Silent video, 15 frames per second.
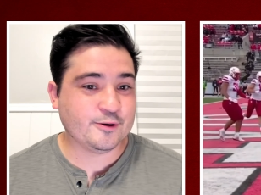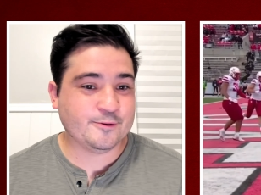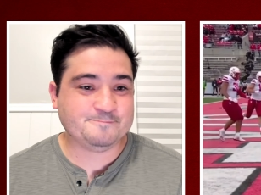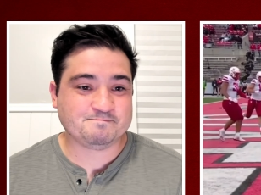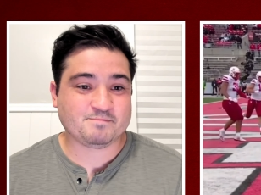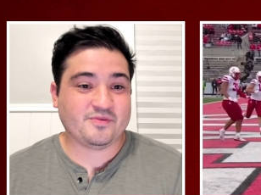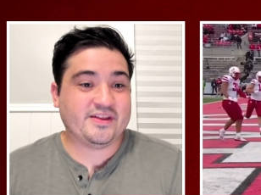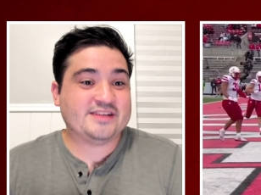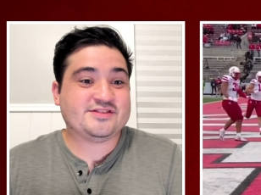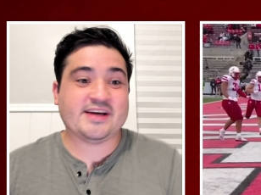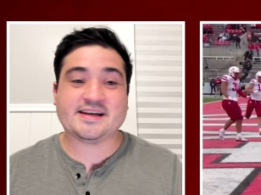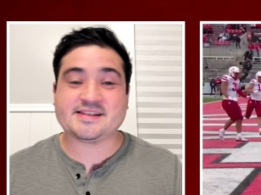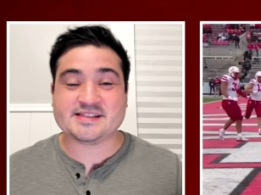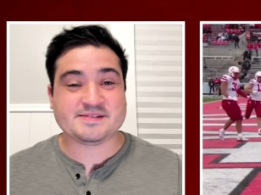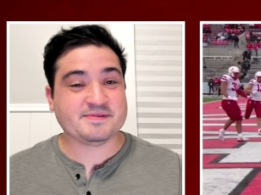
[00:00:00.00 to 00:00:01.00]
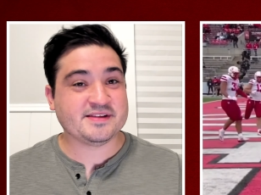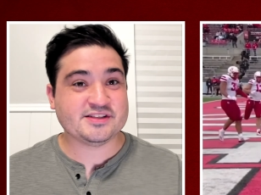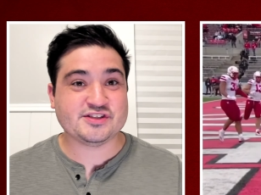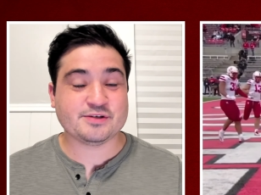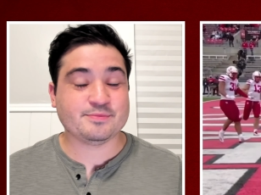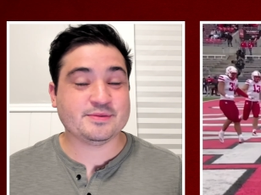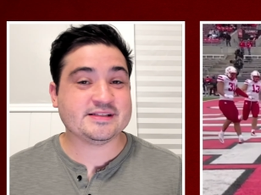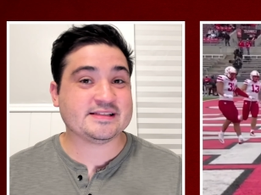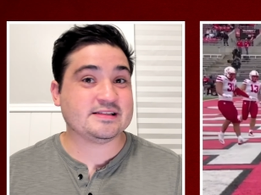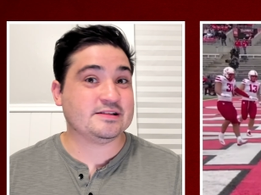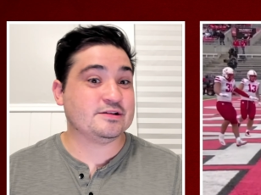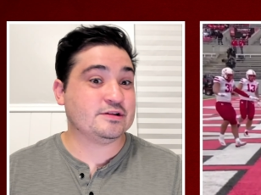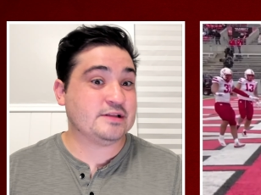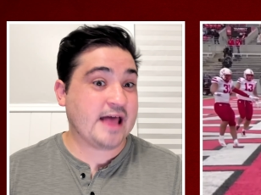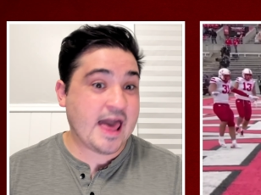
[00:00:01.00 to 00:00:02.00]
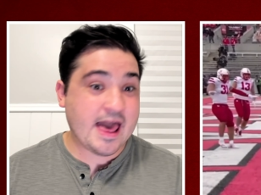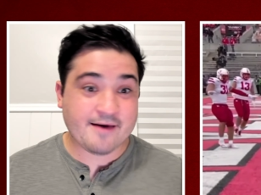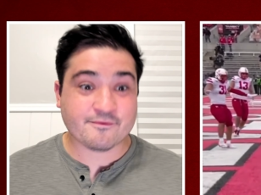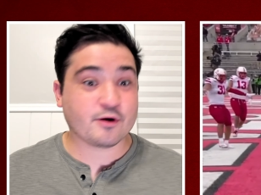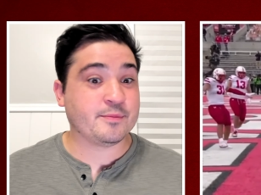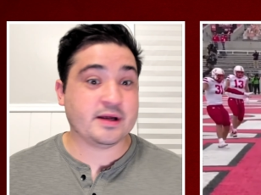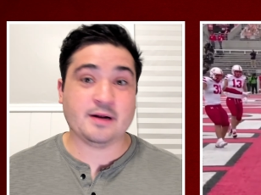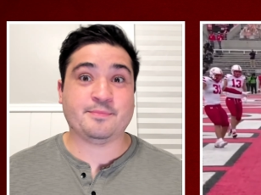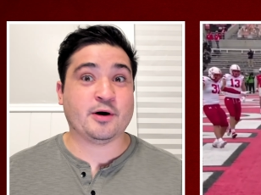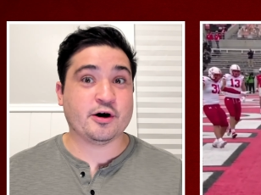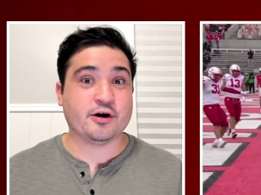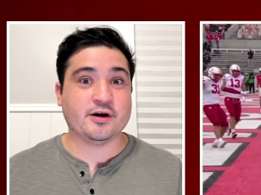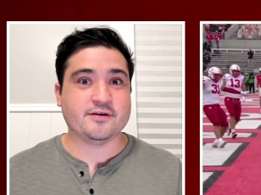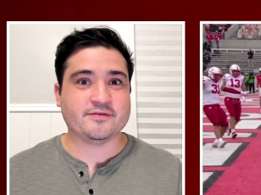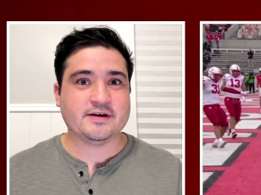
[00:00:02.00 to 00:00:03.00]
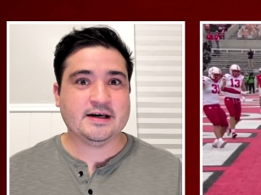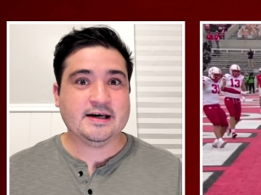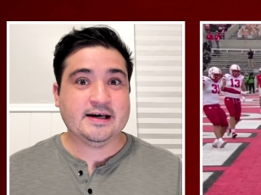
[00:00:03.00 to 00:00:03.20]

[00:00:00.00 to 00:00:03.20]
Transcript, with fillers: room that Jaxon Smith-Njigba's ever been a part of.